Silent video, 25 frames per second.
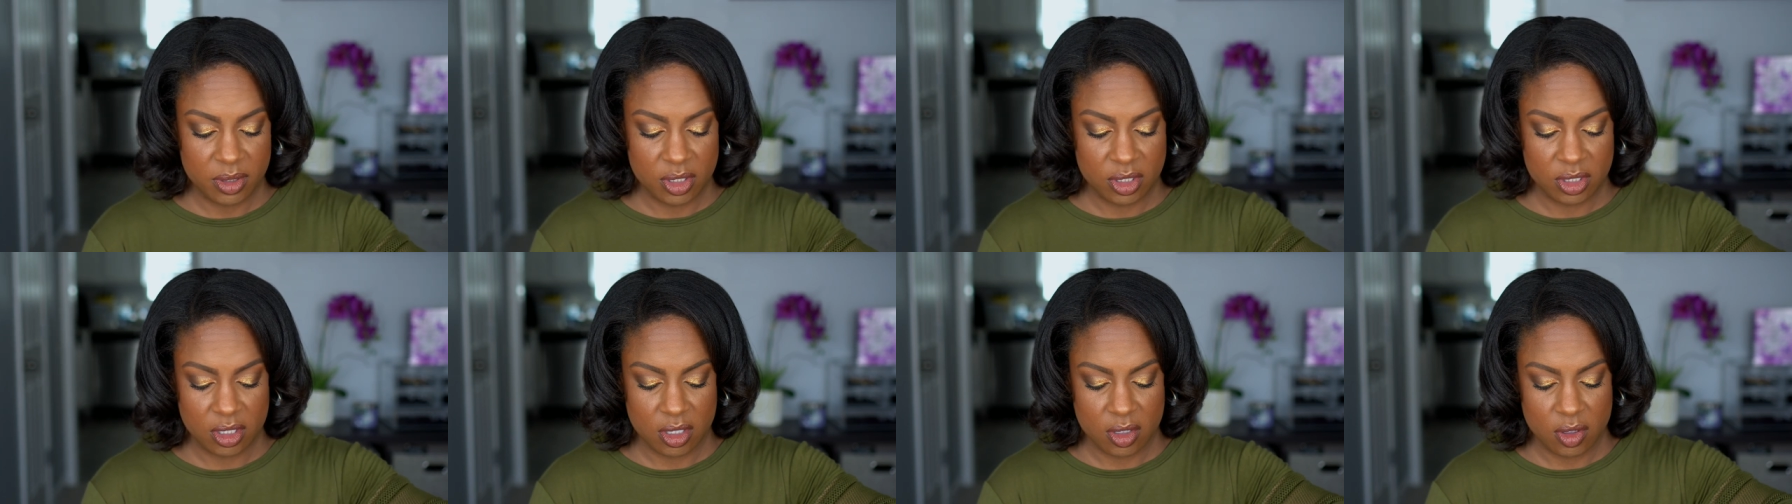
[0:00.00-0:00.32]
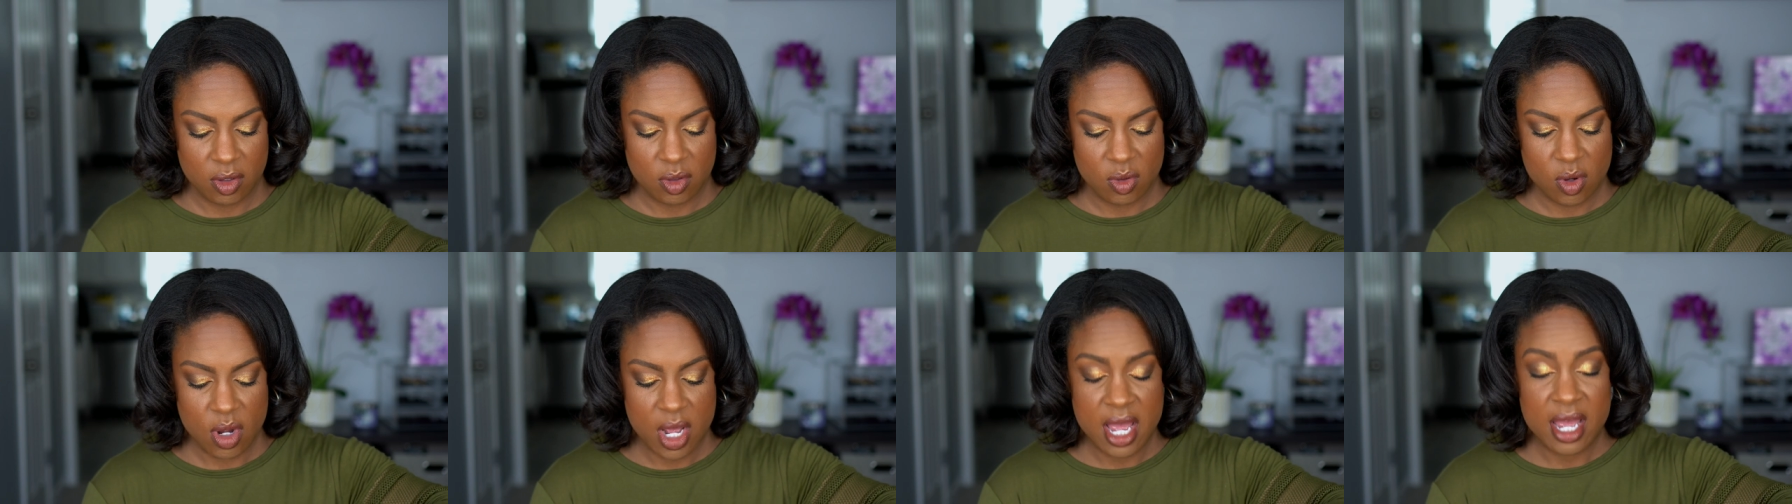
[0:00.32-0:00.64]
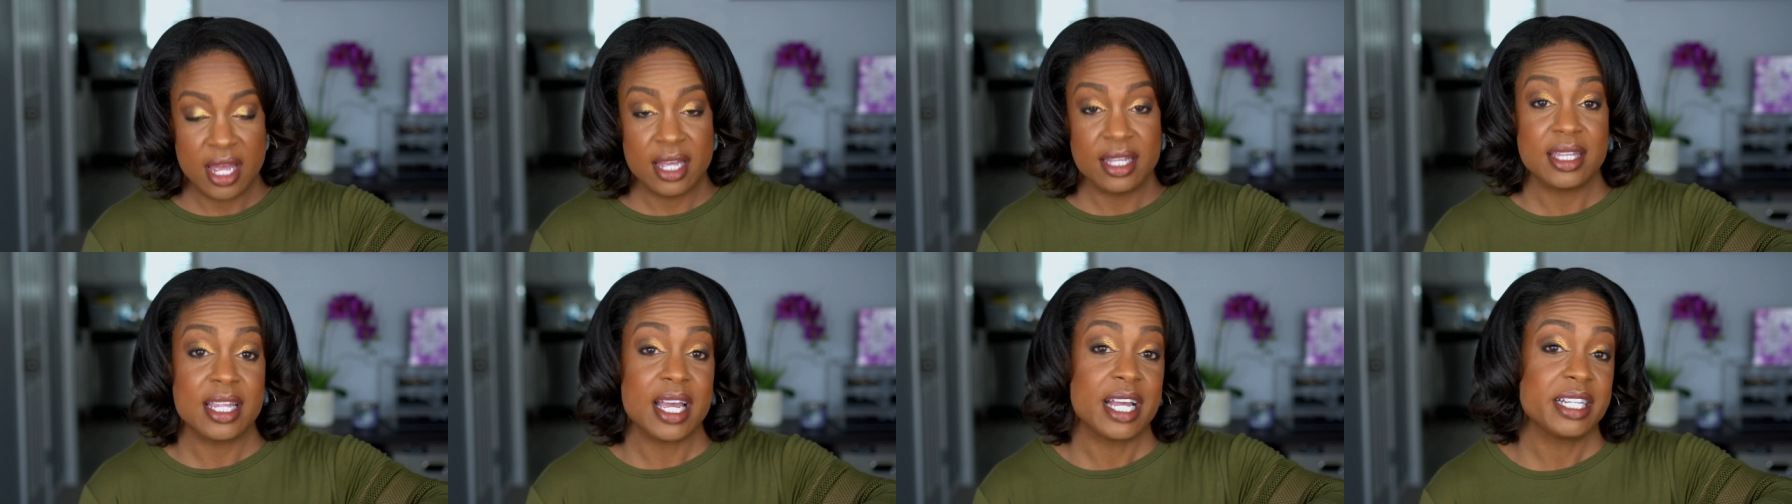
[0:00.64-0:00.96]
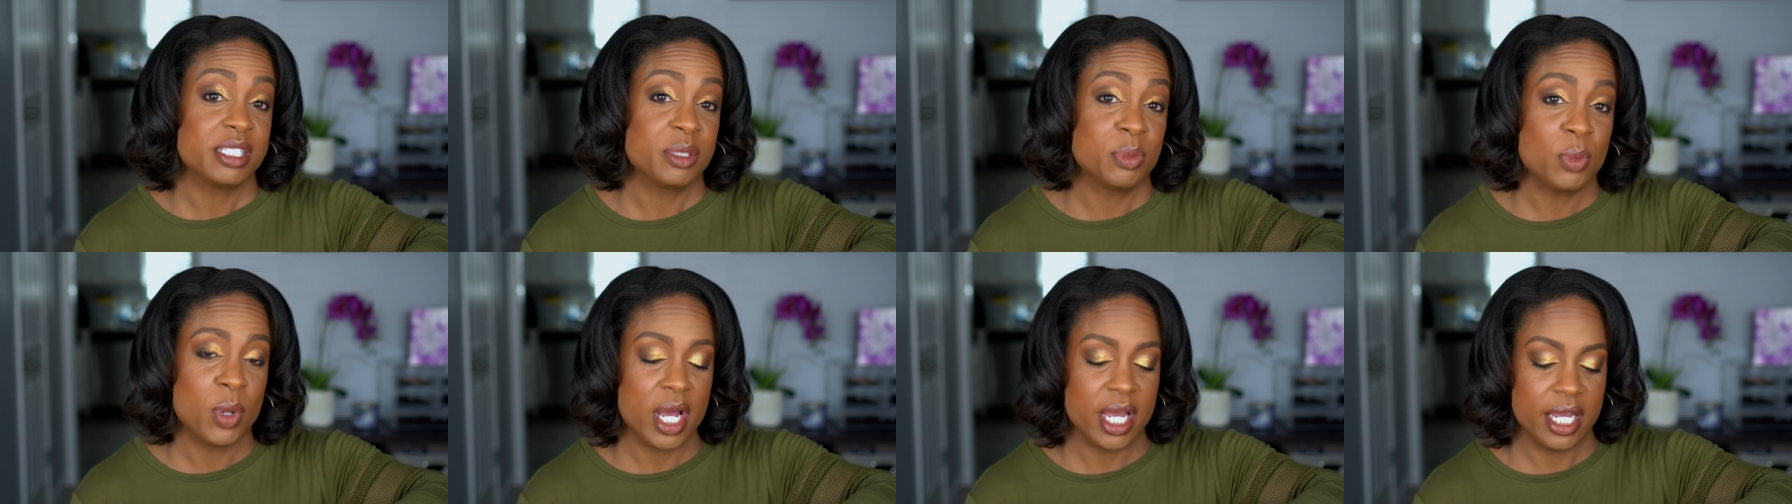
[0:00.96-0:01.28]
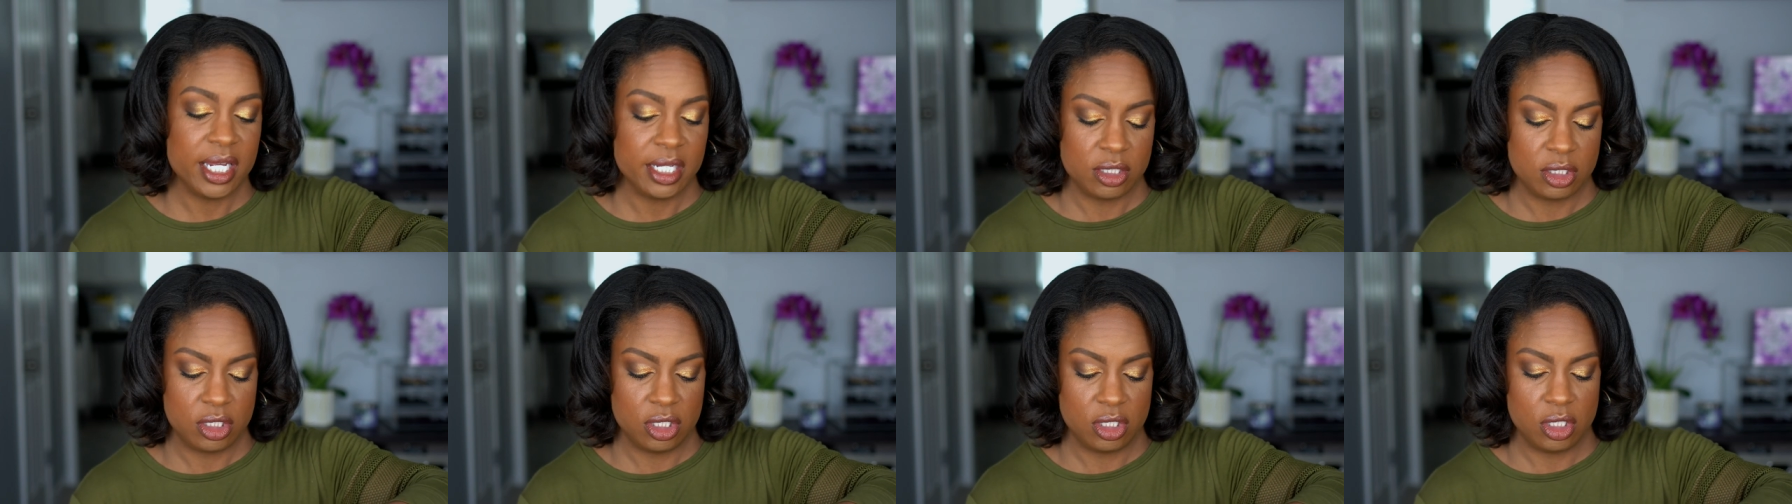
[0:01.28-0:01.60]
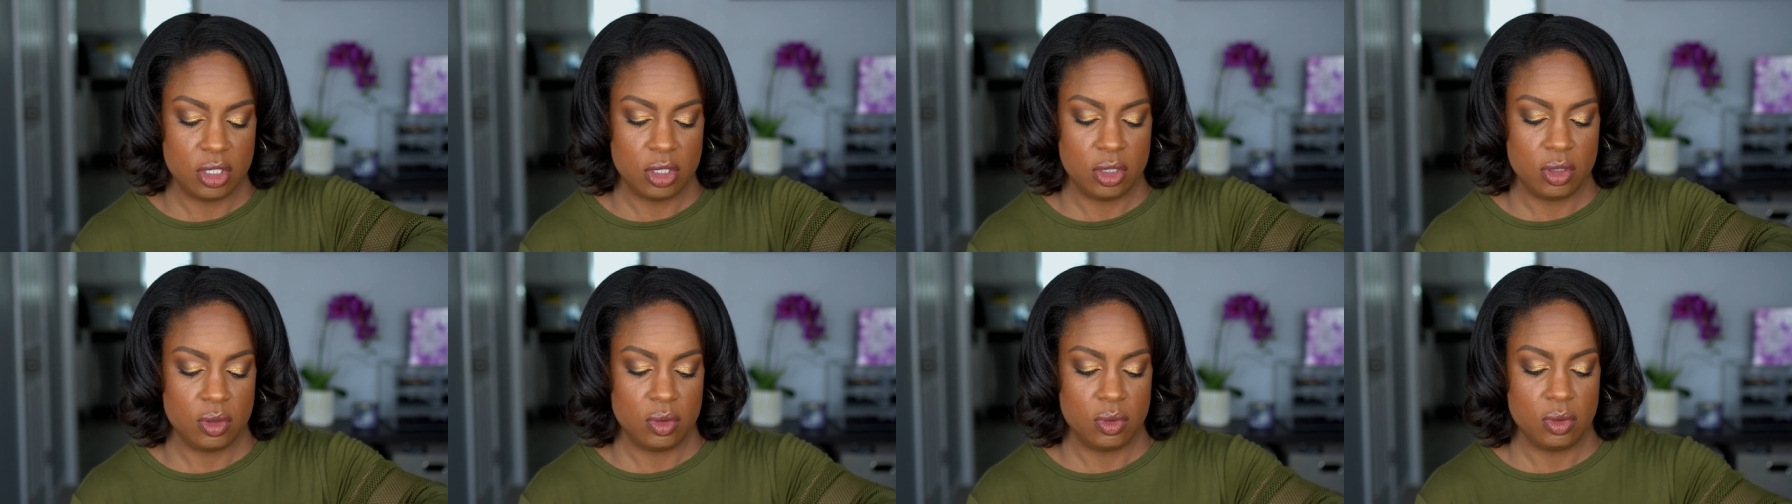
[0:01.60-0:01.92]
So that's my
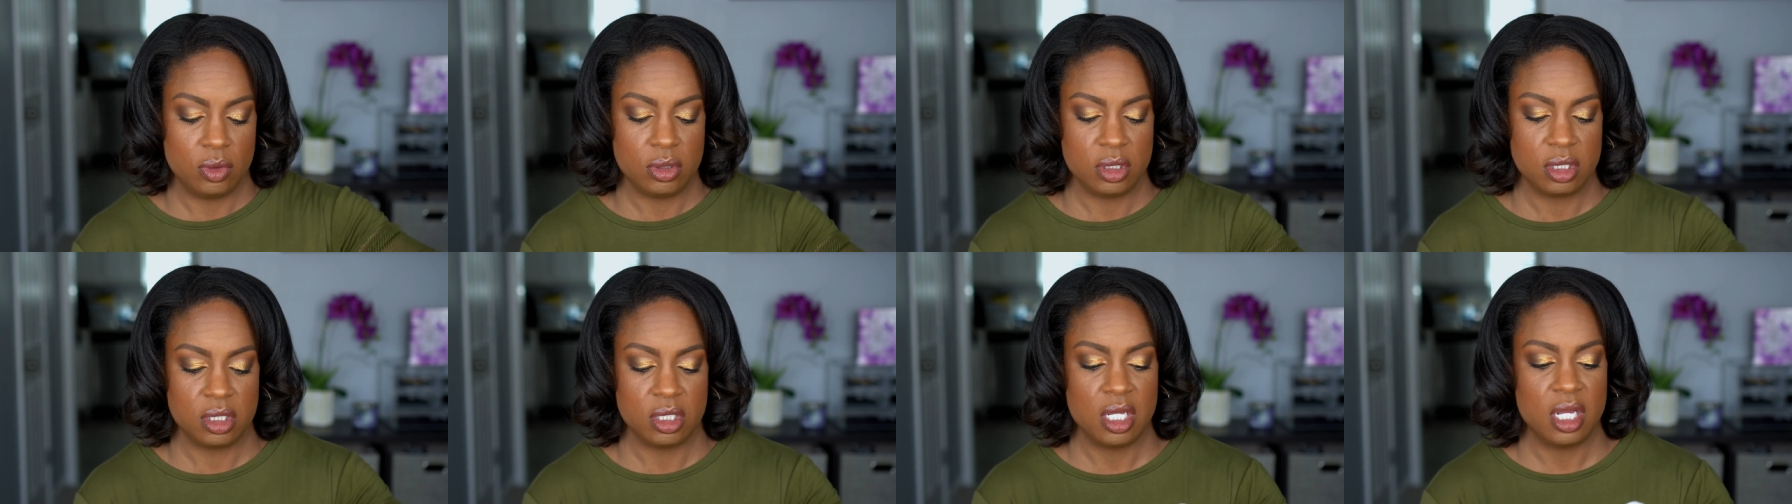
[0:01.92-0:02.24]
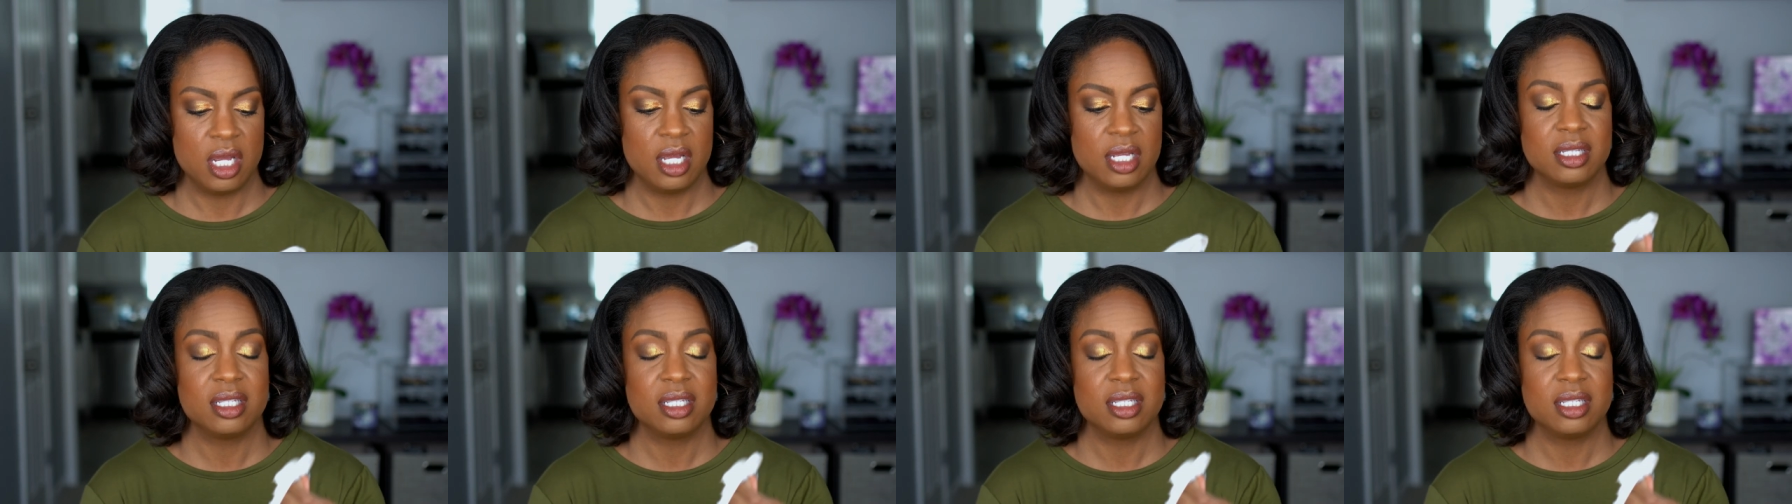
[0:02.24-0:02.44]
excuse.